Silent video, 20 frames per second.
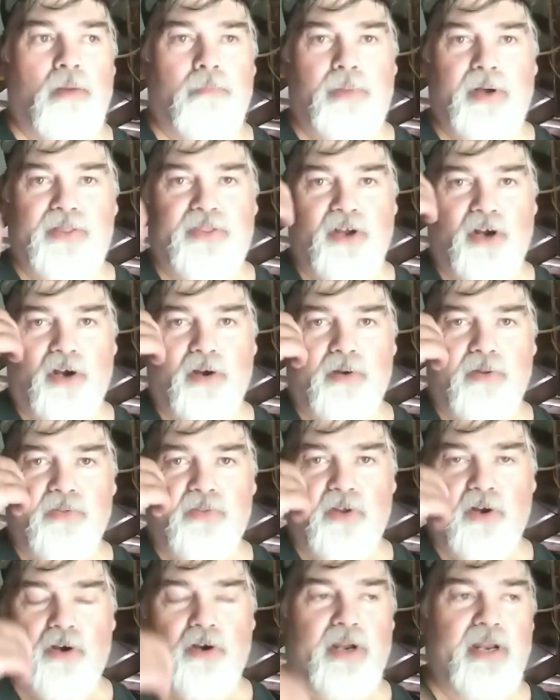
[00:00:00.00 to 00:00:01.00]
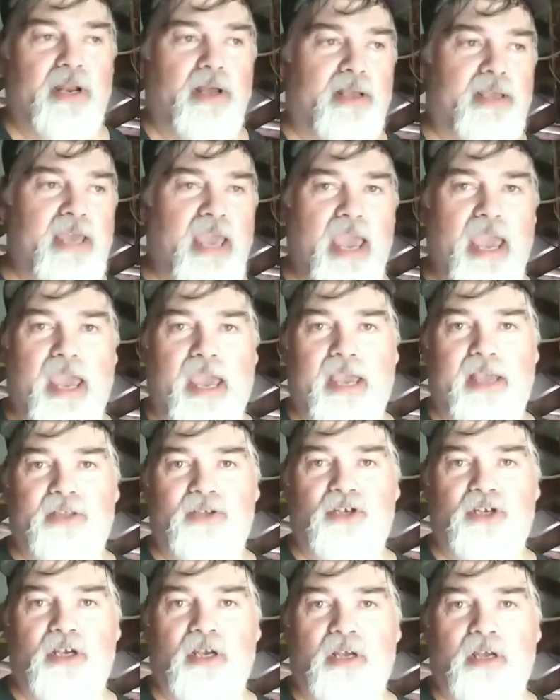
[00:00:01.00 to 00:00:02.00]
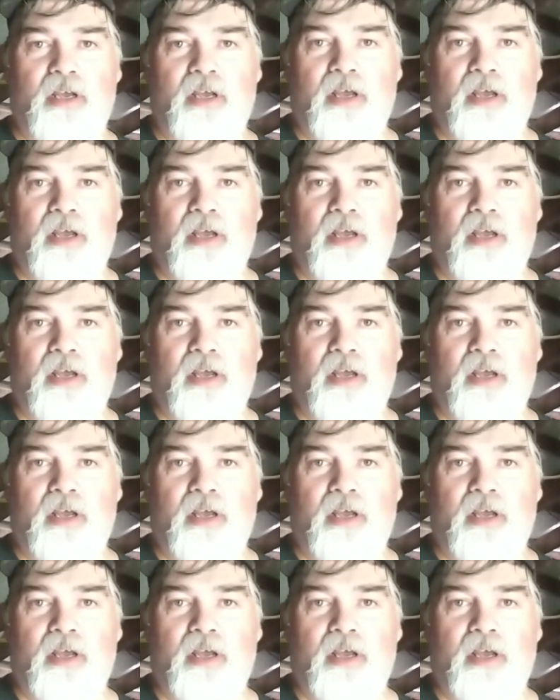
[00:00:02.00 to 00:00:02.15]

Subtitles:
but they're in a cage